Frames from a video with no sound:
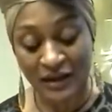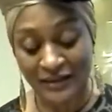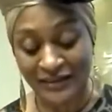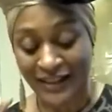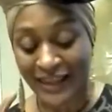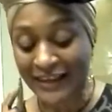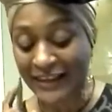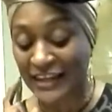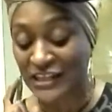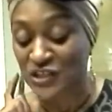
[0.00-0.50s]

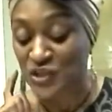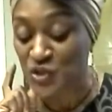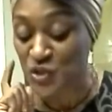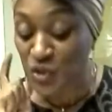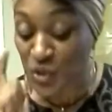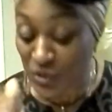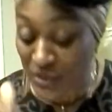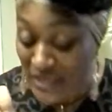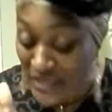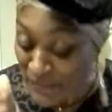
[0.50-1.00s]
like a
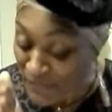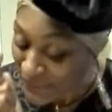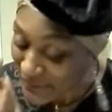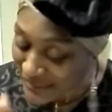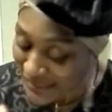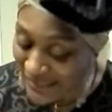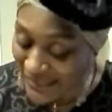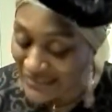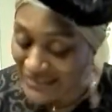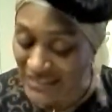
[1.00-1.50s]
tree
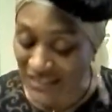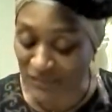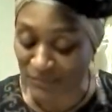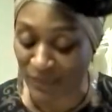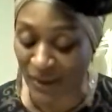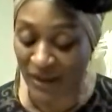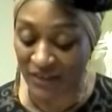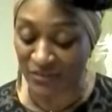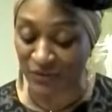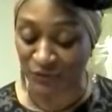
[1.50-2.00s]
planted
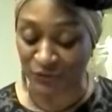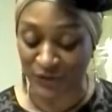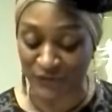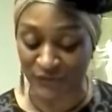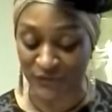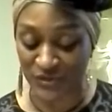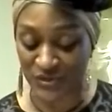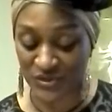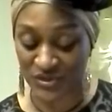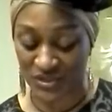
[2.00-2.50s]
by the
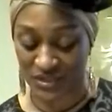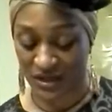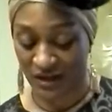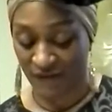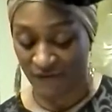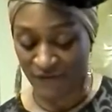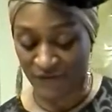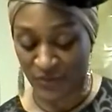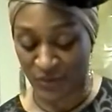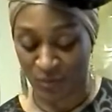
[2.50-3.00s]
rivers
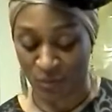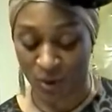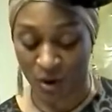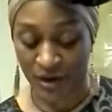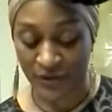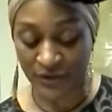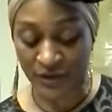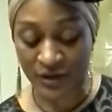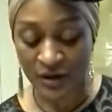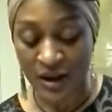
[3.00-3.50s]
of the
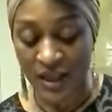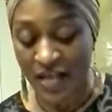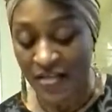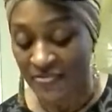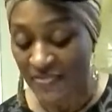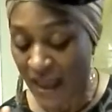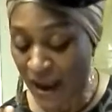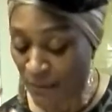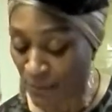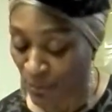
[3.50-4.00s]
water
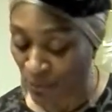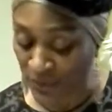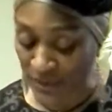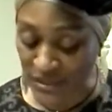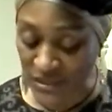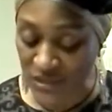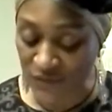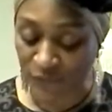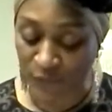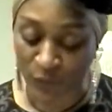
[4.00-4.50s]
that
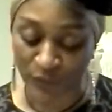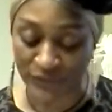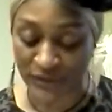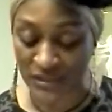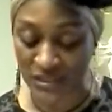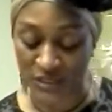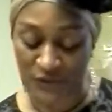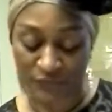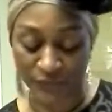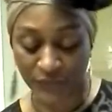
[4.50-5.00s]
brings forth
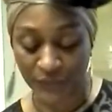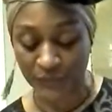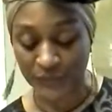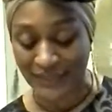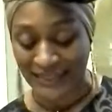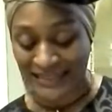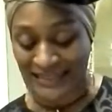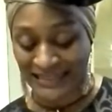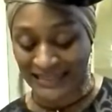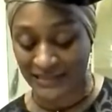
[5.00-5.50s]
its
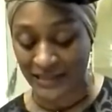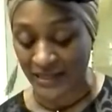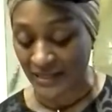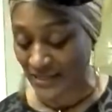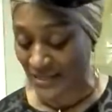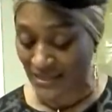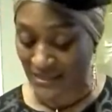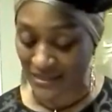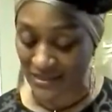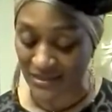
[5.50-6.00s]
fruit in
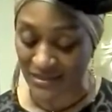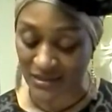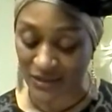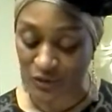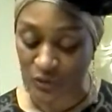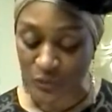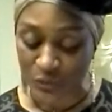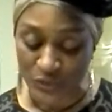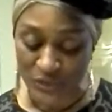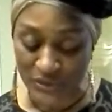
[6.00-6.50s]
its
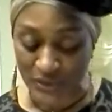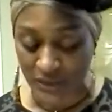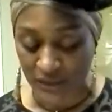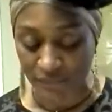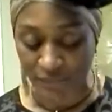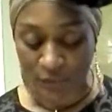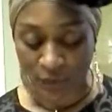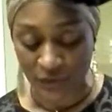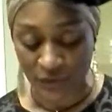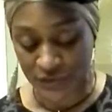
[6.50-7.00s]
season, whose
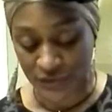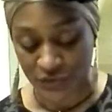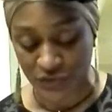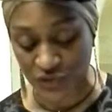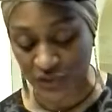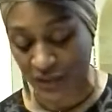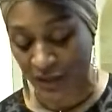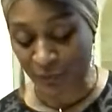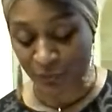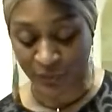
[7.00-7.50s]
leaf also
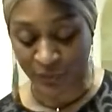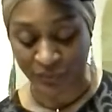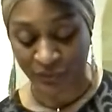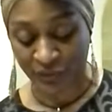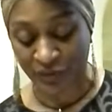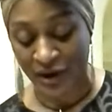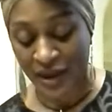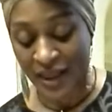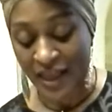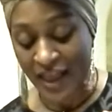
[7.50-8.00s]
should not
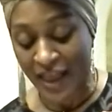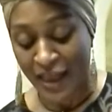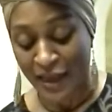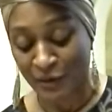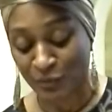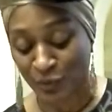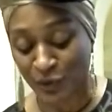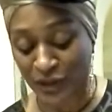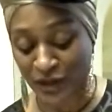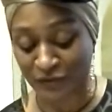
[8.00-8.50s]
wither,
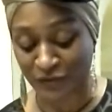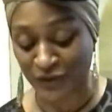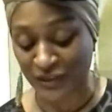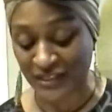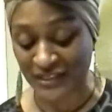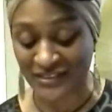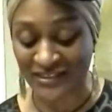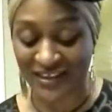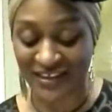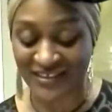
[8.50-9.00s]
and whatever
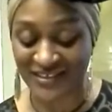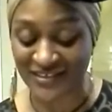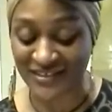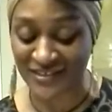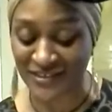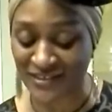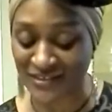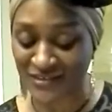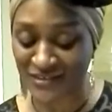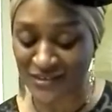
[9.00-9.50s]
he
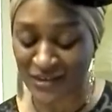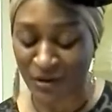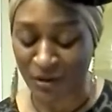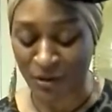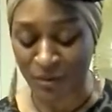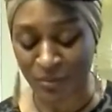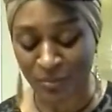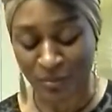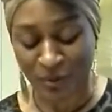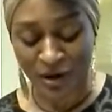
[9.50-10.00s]
does
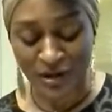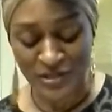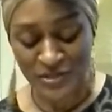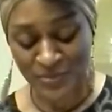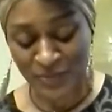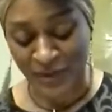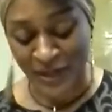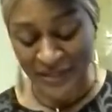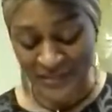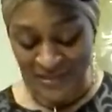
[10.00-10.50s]
shall
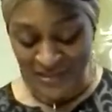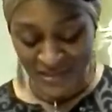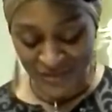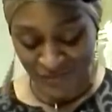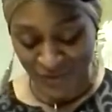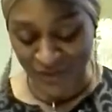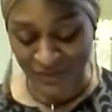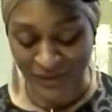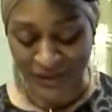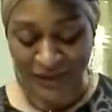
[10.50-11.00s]
prosper. I
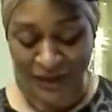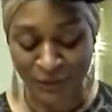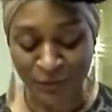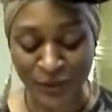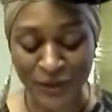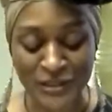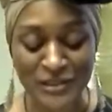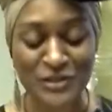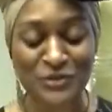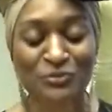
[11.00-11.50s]
just read that. I
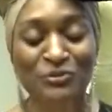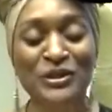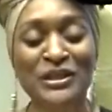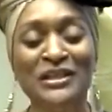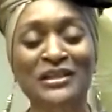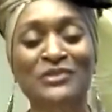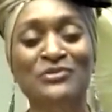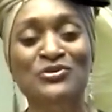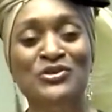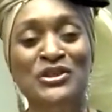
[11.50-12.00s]
wanted to
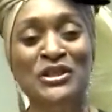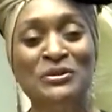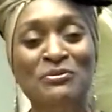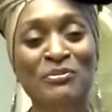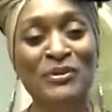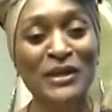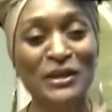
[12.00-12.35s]
read Eugene